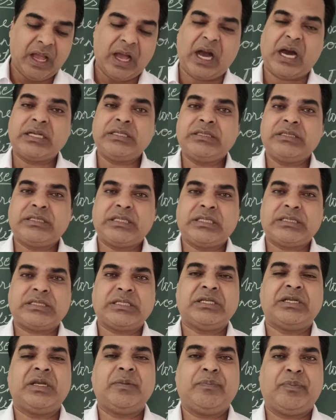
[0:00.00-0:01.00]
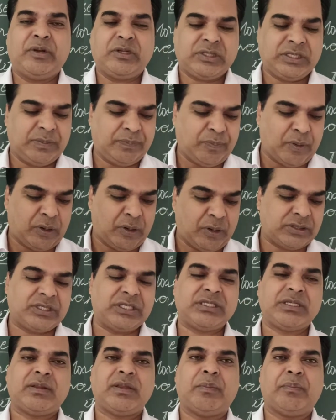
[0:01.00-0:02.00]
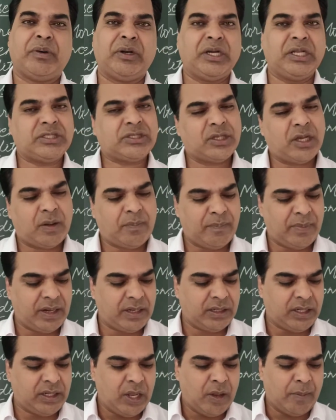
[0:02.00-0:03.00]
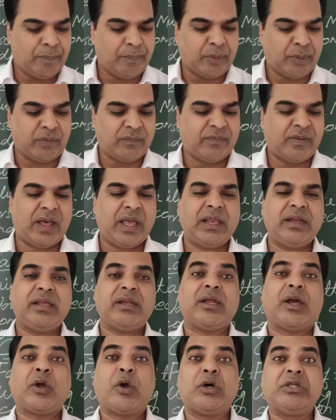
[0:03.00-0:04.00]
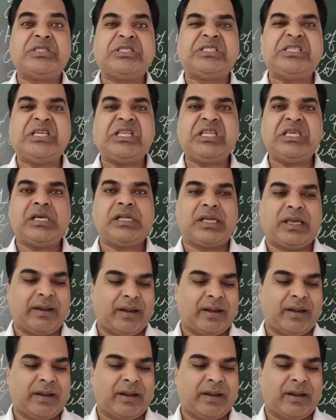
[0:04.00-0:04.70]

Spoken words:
unjust and repressive policies of the British government provided a congenial